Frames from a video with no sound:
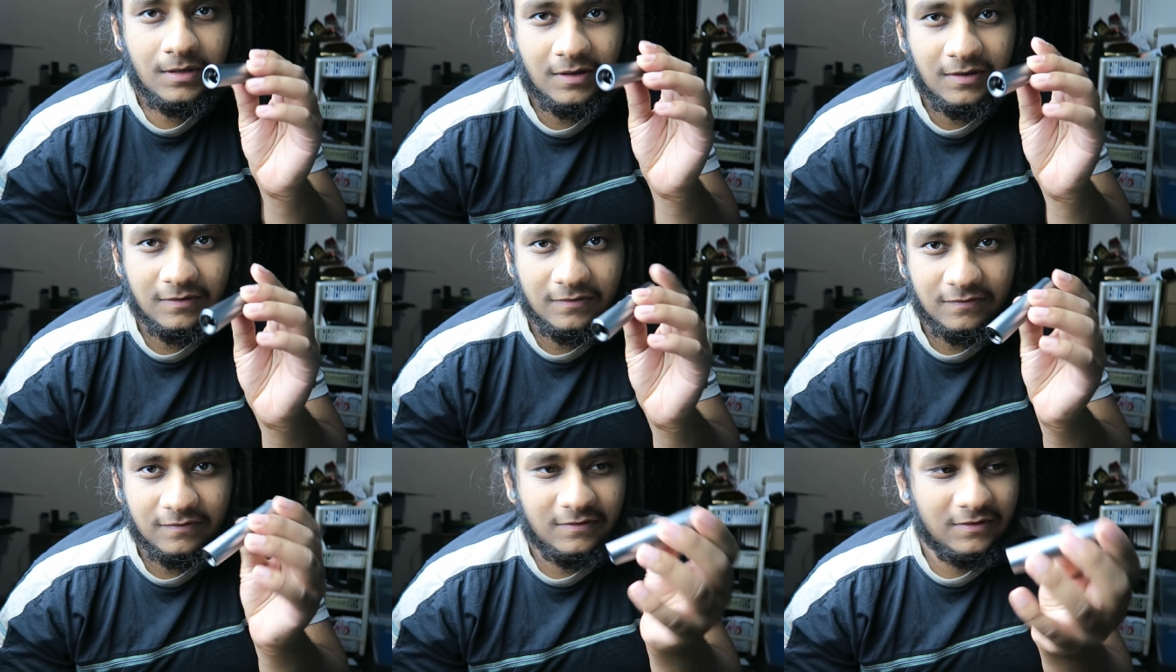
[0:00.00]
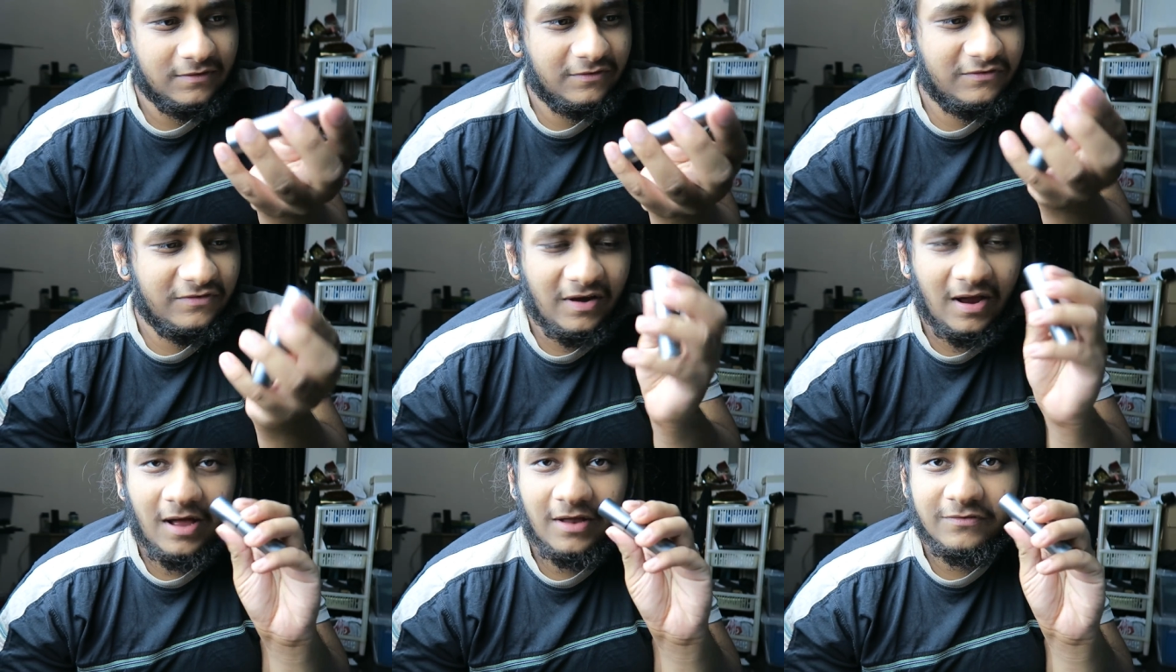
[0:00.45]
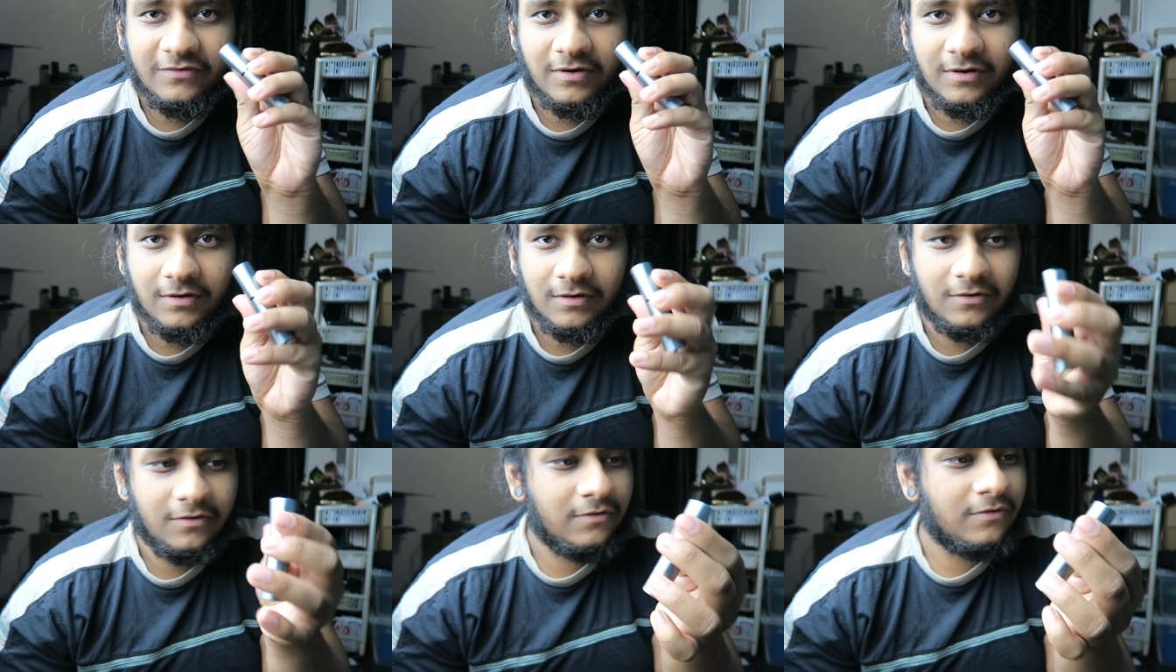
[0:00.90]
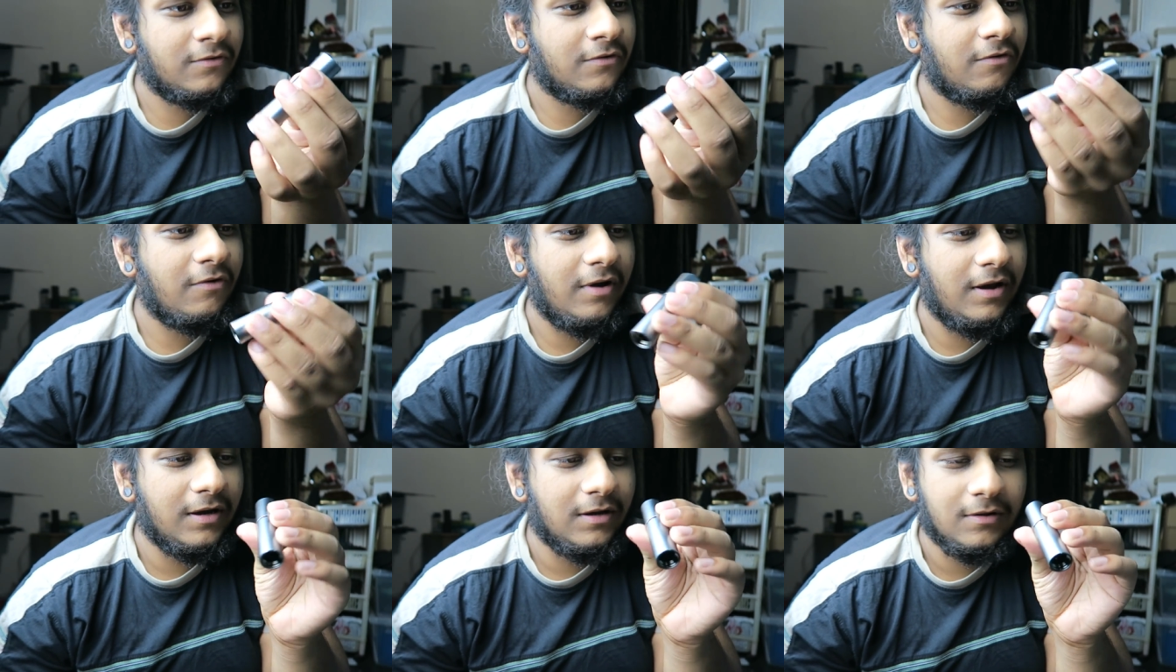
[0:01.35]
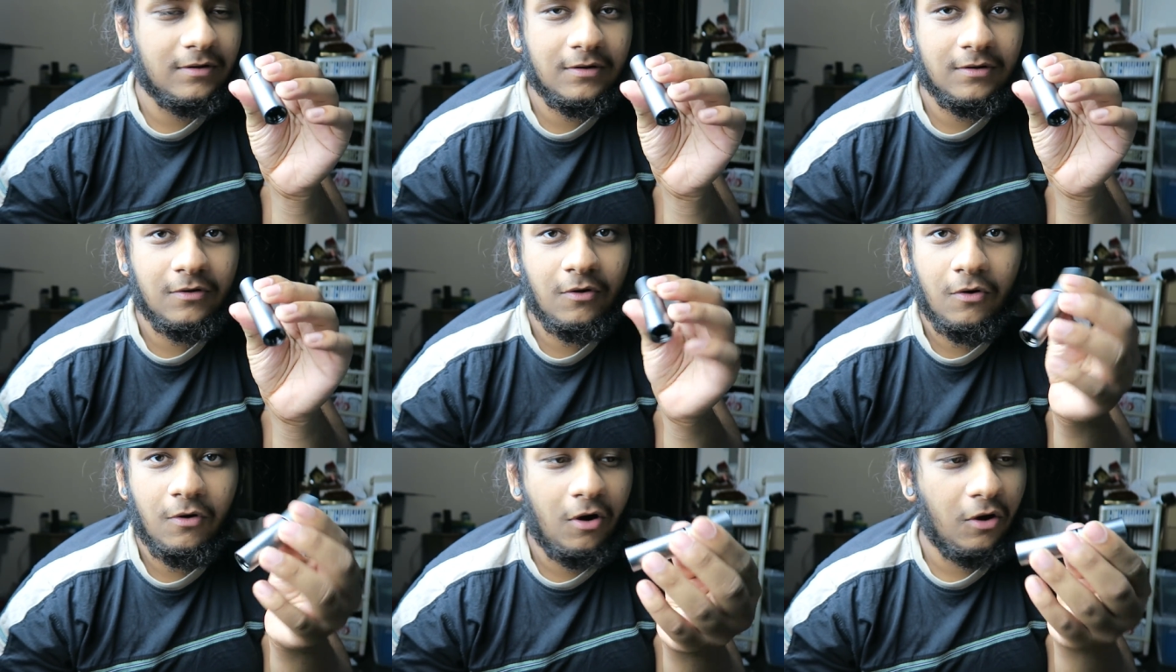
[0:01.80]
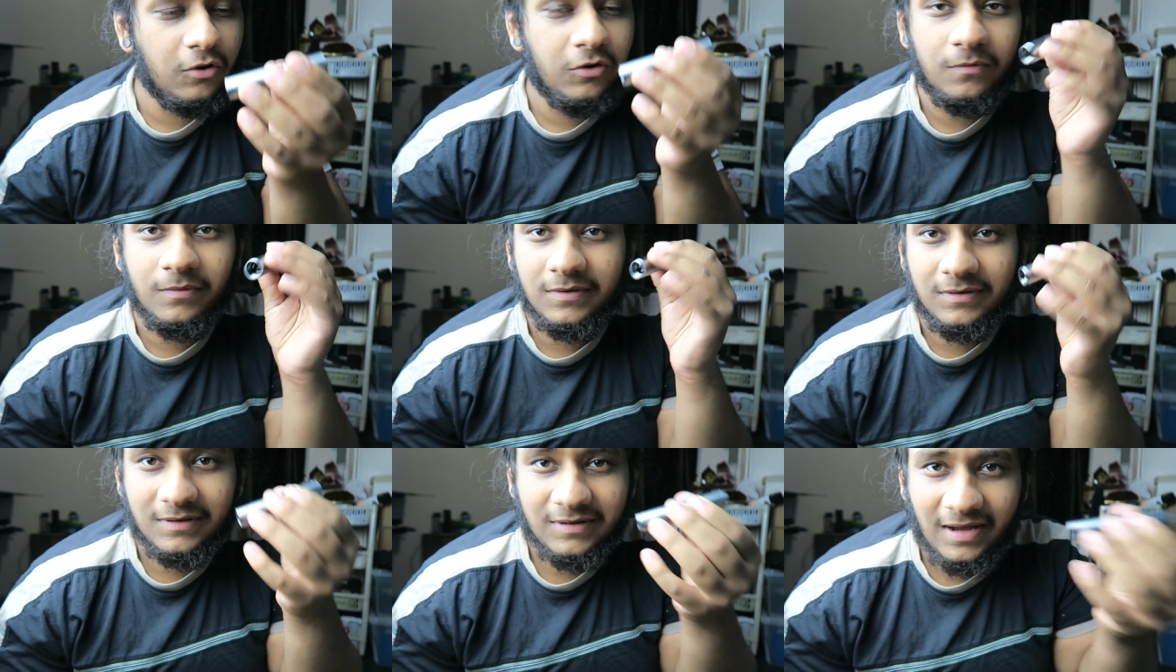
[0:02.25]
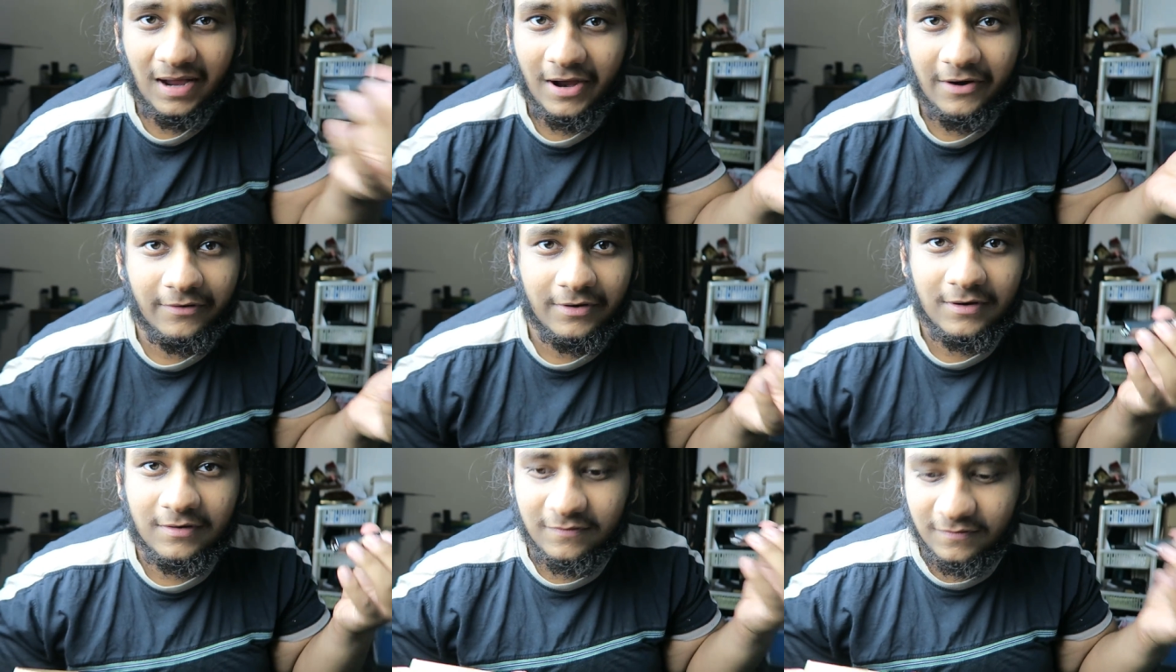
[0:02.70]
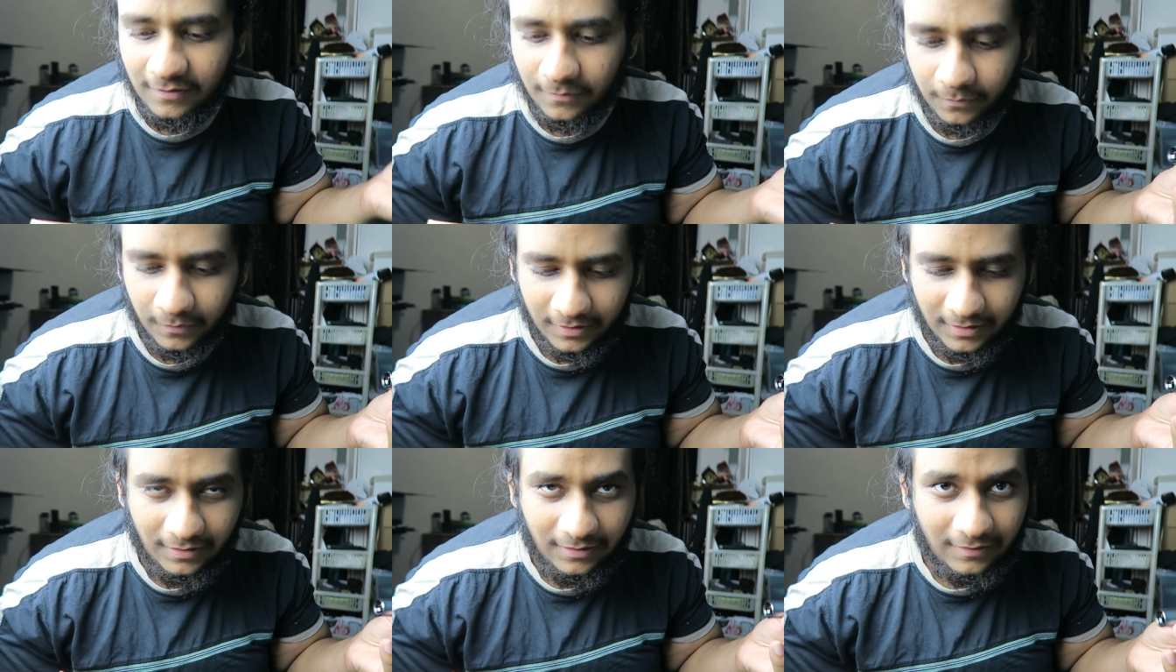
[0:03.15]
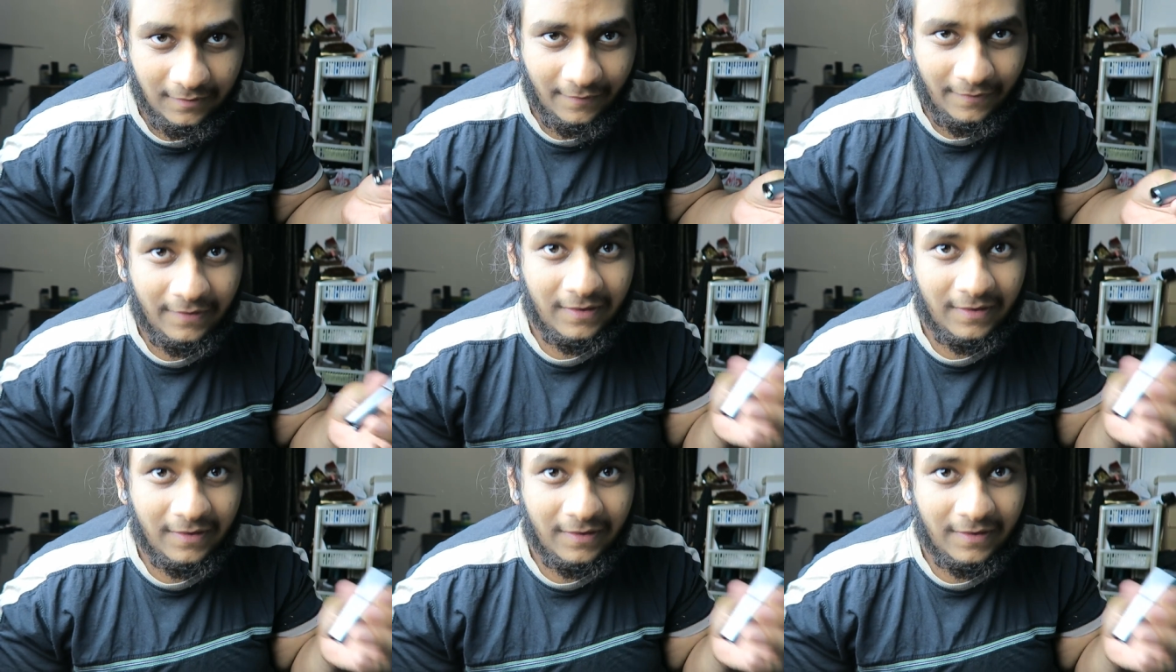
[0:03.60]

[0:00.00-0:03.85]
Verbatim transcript: is the charging cradle, or how you would carry it somewhere.